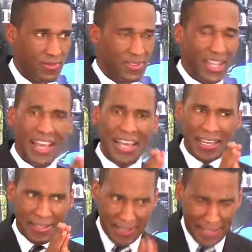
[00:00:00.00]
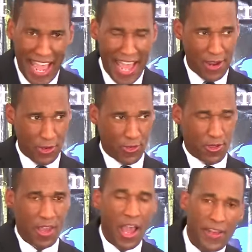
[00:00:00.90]
The
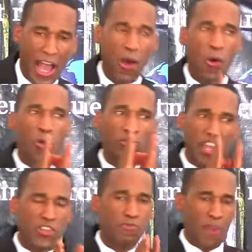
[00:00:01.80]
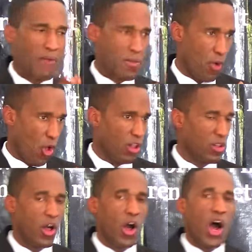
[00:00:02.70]
tares. Now, this
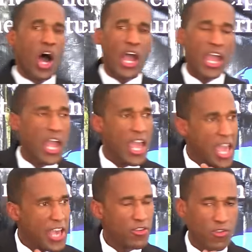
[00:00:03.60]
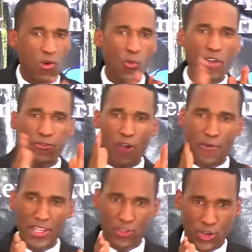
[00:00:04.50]
parable is
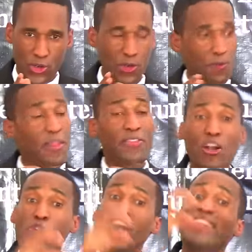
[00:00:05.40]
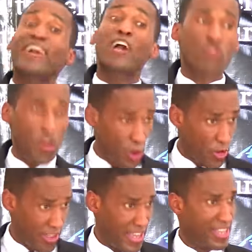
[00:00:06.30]
referring to the great
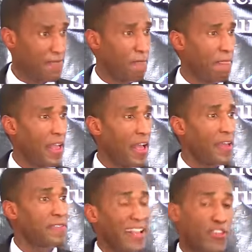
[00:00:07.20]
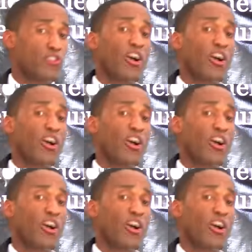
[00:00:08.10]
controversy that